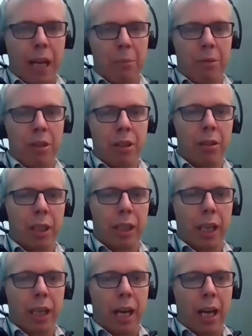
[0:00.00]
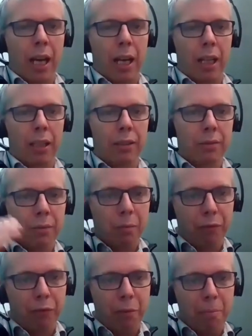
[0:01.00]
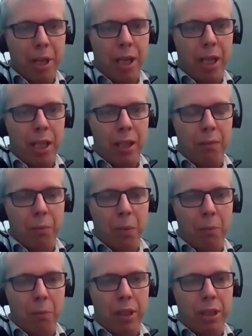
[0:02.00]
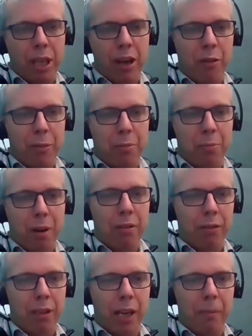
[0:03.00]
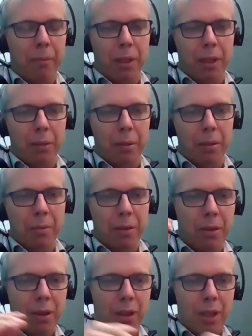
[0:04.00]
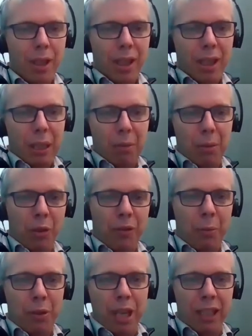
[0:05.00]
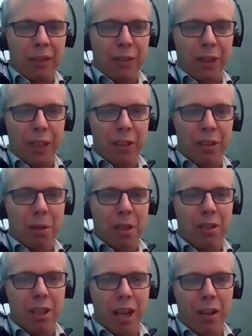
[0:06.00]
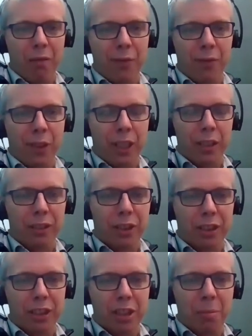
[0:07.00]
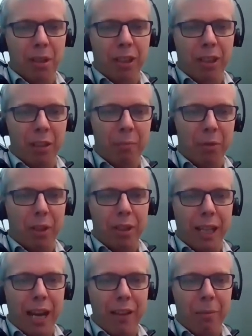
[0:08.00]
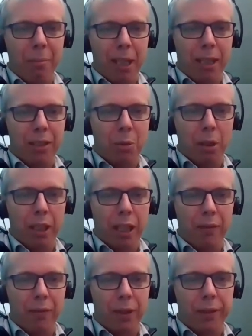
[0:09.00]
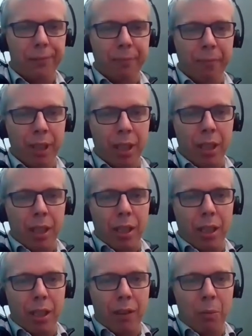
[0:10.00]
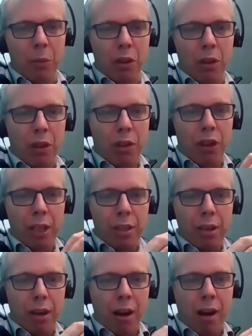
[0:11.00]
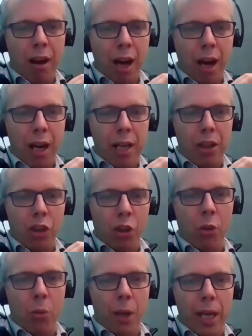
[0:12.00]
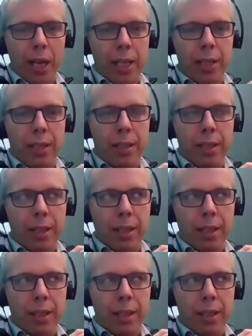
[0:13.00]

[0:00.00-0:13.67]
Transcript: absolutely. For me, when we set up this program, I mean, it was Ellie Fields, myself, and Dustin Smith kind of brought it together back in 2011. I think one of the things I always